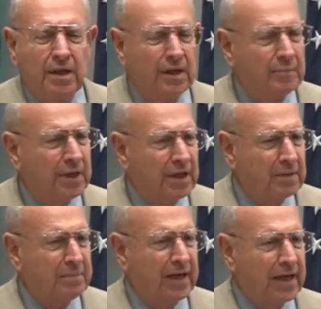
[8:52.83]
And it
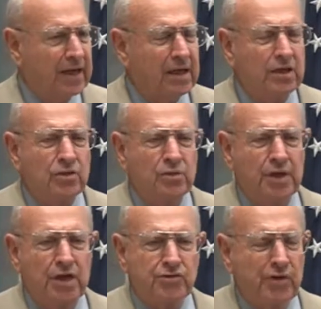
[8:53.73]
began back in
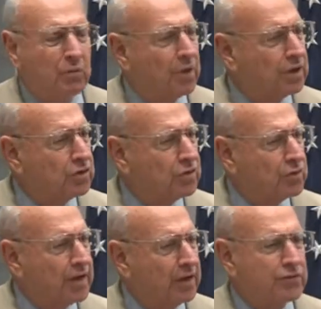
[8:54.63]
2001 and
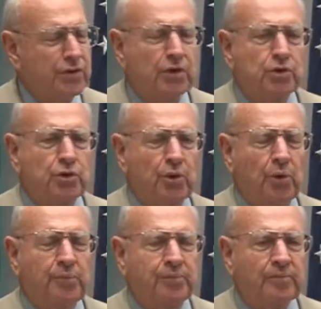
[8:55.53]

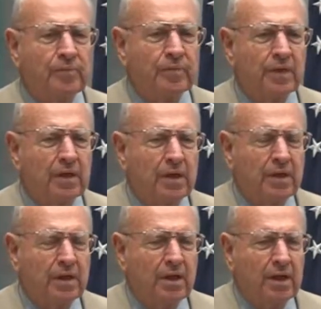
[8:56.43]
2002,
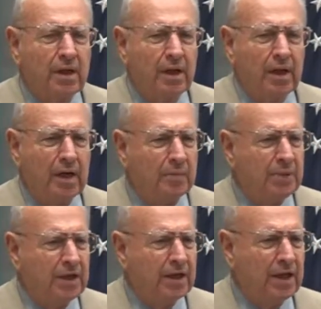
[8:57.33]
and it
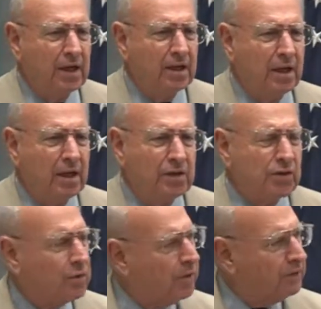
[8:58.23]
began under the